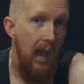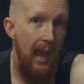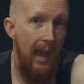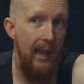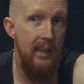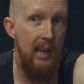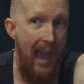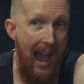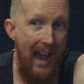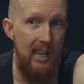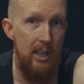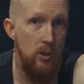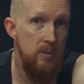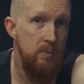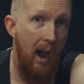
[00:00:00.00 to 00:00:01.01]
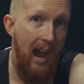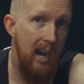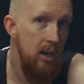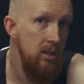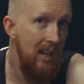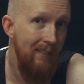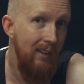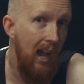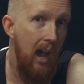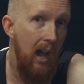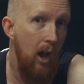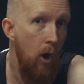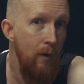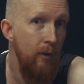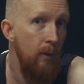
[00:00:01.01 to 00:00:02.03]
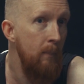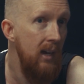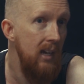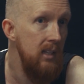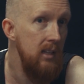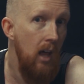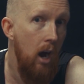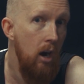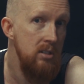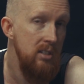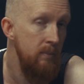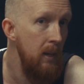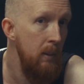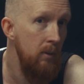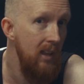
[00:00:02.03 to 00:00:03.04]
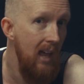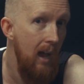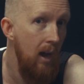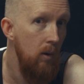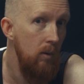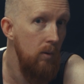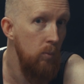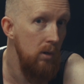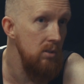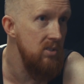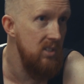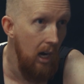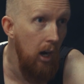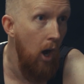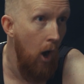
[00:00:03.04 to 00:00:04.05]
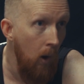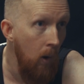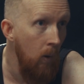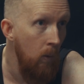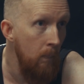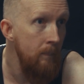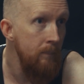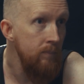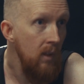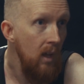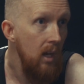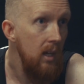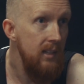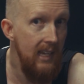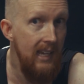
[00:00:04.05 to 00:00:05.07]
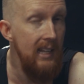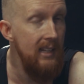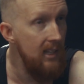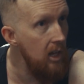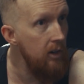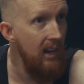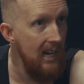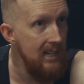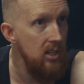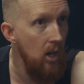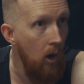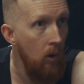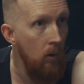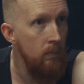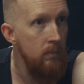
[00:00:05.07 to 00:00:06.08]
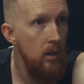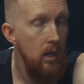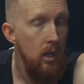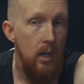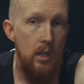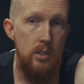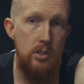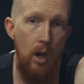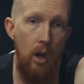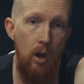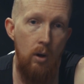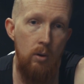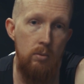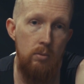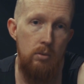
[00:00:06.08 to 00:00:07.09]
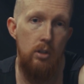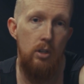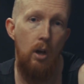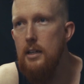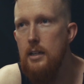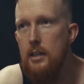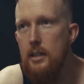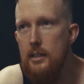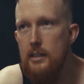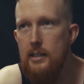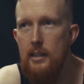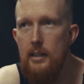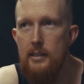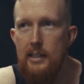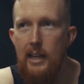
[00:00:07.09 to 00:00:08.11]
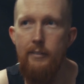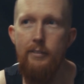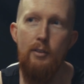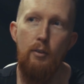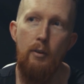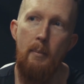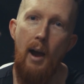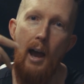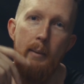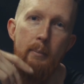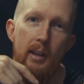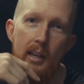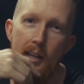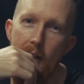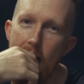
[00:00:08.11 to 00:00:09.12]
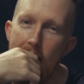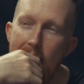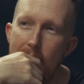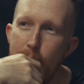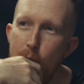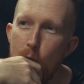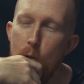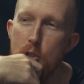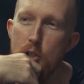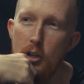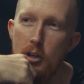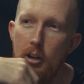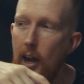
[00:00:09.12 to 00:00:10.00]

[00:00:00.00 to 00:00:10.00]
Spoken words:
And out of those buyers, I've got over $1 million of people that will sell a home to get to their next home. So, you know, definitely remind me in the future,